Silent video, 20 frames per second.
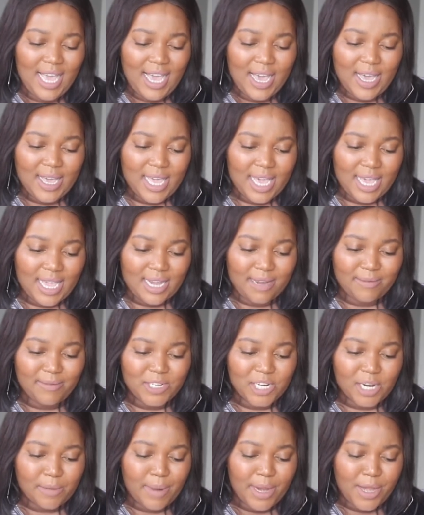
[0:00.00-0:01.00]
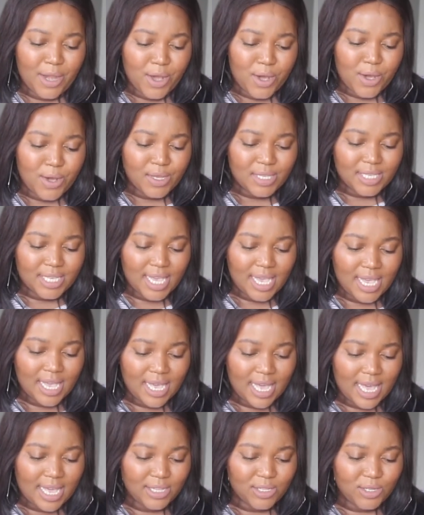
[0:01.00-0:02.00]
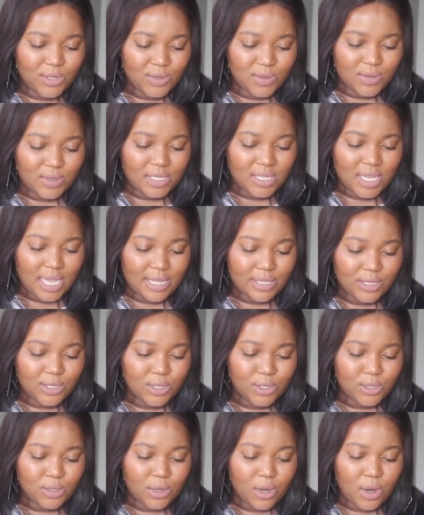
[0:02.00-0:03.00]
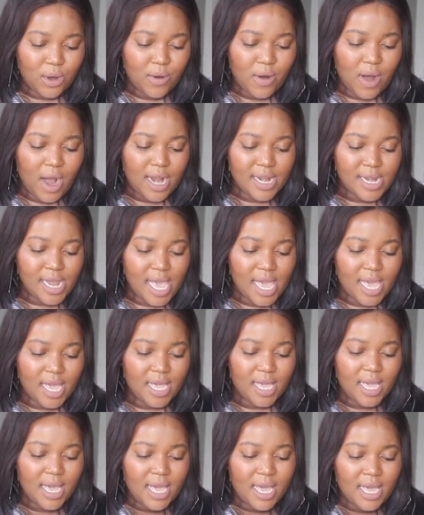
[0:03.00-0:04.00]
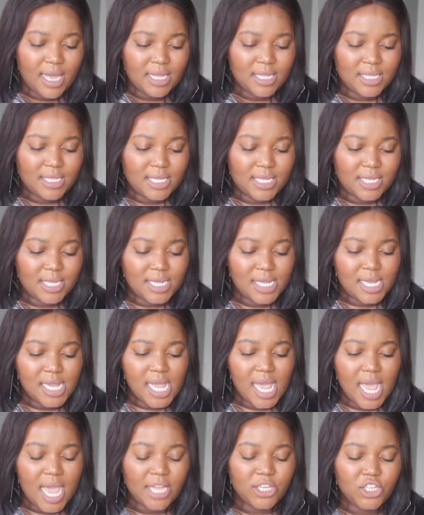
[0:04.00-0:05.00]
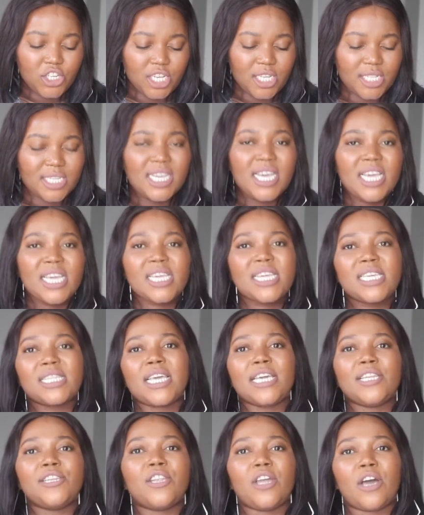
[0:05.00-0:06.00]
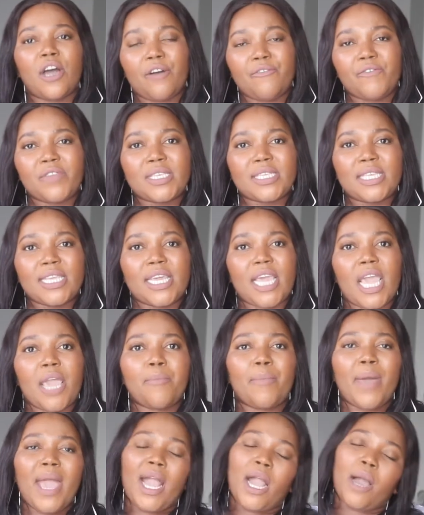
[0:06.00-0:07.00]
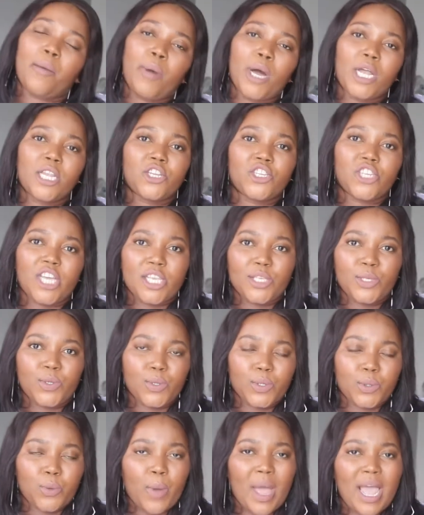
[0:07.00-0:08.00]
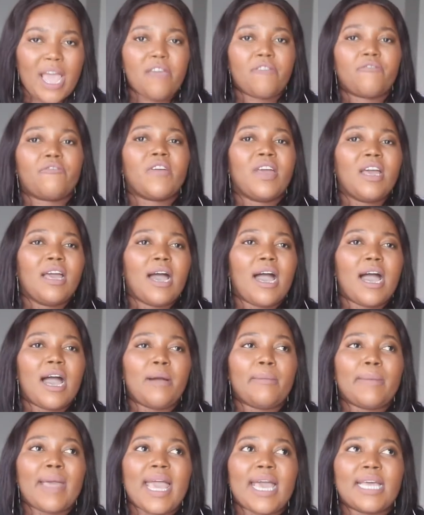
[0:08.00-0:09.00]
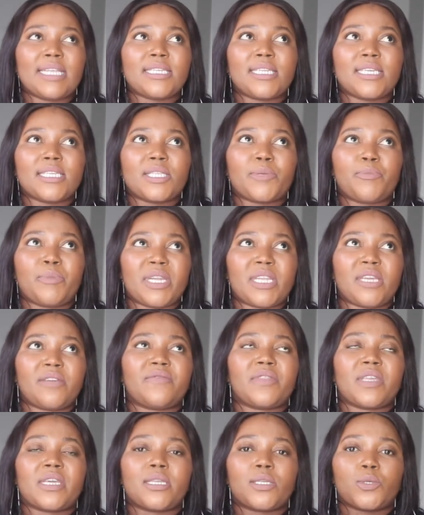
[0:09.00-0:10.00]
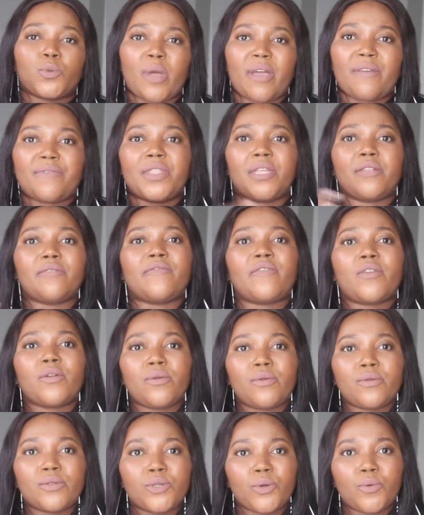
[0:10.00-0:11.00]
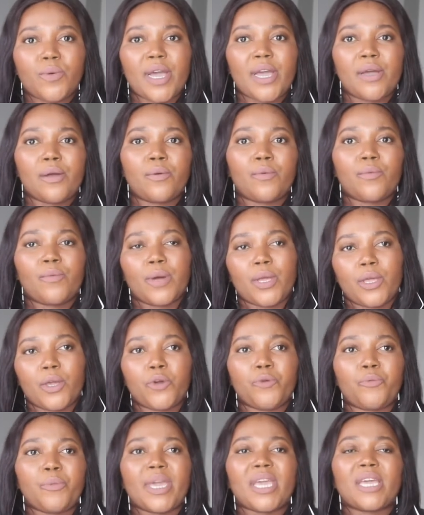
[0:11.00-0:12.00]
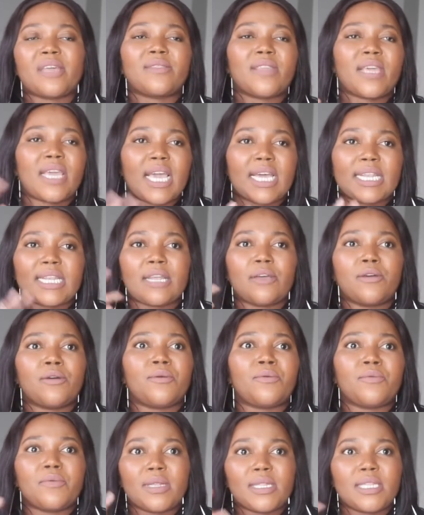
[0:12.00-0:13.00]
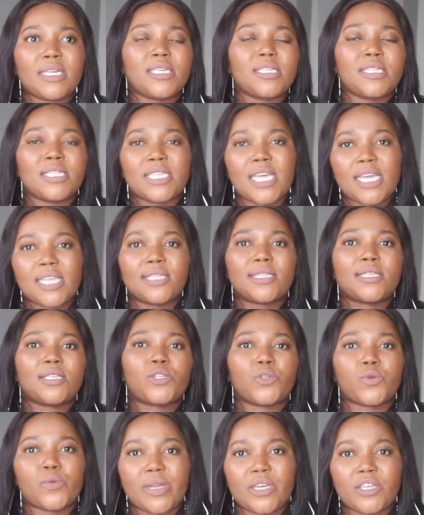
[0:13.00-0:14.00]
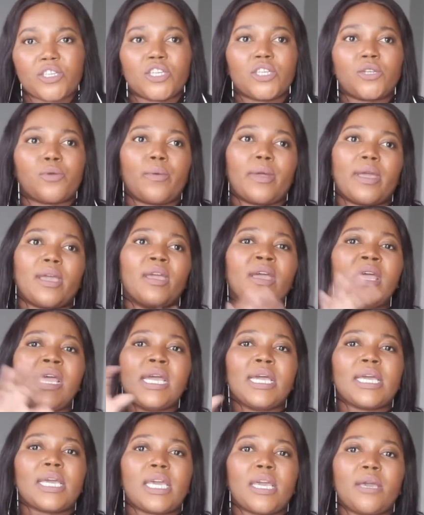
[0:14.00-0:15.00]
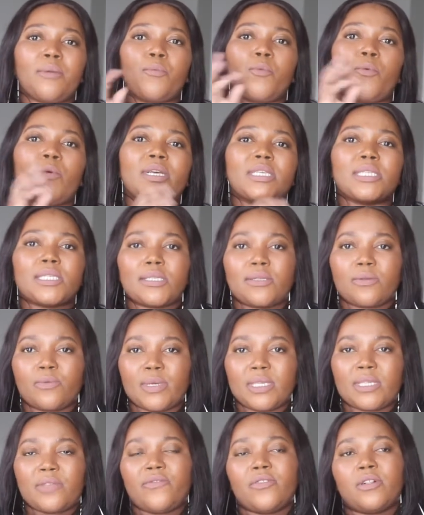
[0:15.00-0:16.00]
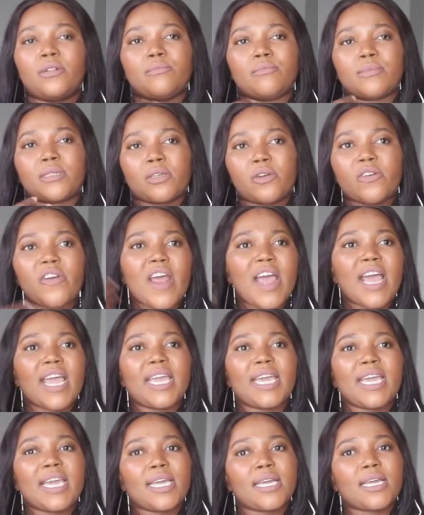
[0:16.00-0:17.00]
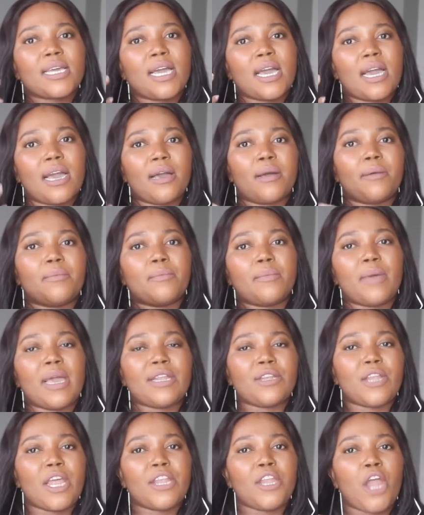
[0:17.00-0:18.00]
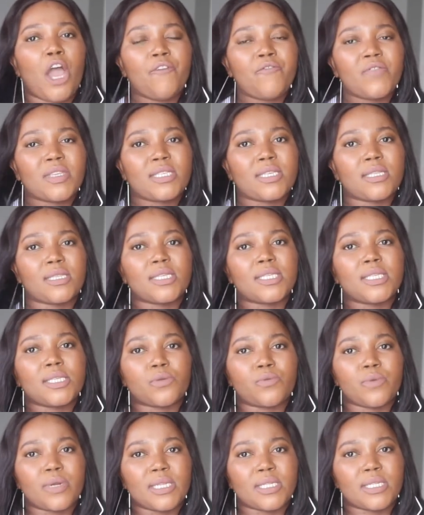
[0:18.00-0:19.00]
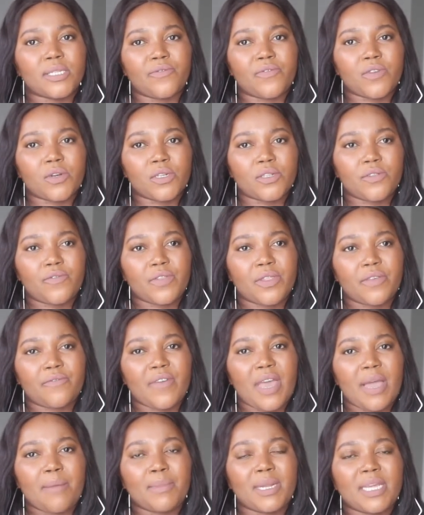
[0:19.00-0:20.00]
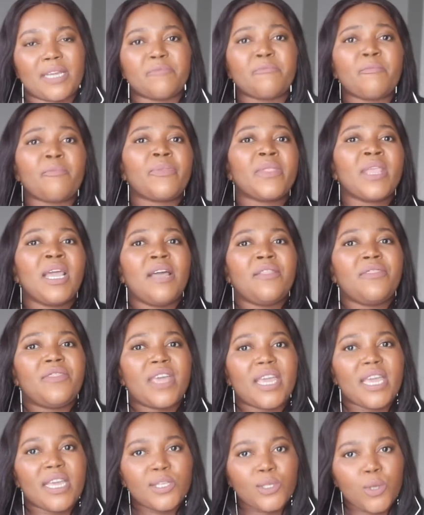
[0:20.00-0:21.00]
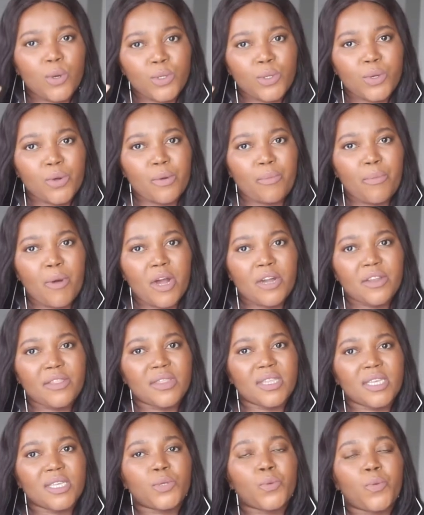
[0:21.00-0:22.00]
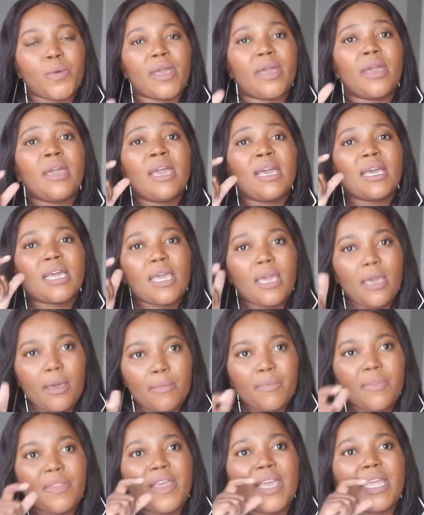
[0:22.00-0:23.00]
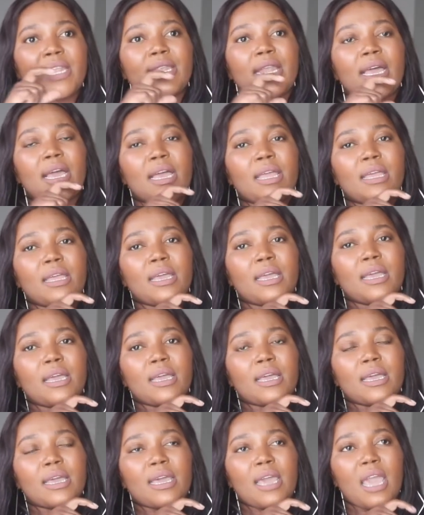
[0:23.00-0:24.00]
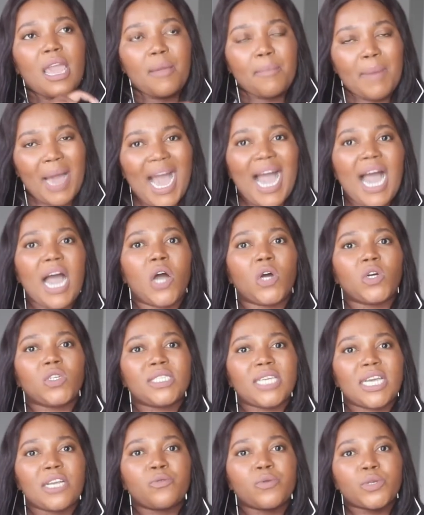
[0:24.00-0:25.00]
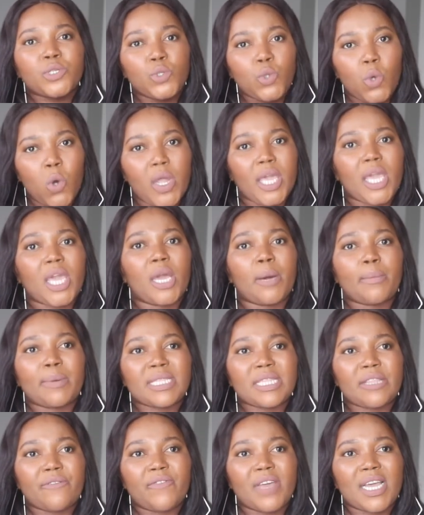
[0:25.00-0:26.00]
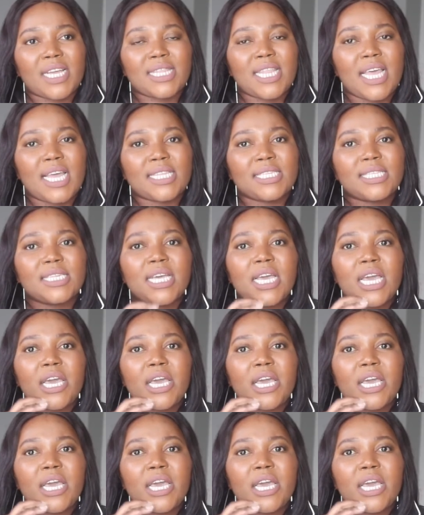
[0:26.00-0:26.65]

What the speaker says: Okay, let me check my notes. I do tend to go on a tangent. He then obviously came back, apologized to his wife, and it's believed that his wife then flew to Wyoming, and they had a really intense situation where Kim was filmed crying, and obviously this is really difficult for the family. There is also a part of this where Kim then came out and was talking about the fact that